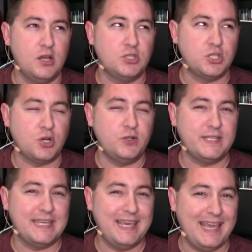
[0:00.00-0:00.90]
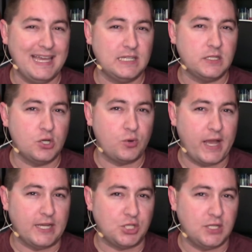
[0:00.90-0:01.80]
stars can't
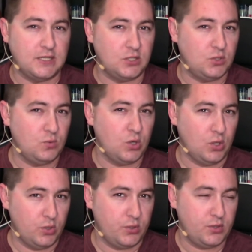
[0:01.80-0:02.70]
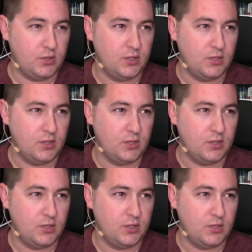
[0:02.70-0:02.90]
crash into Earth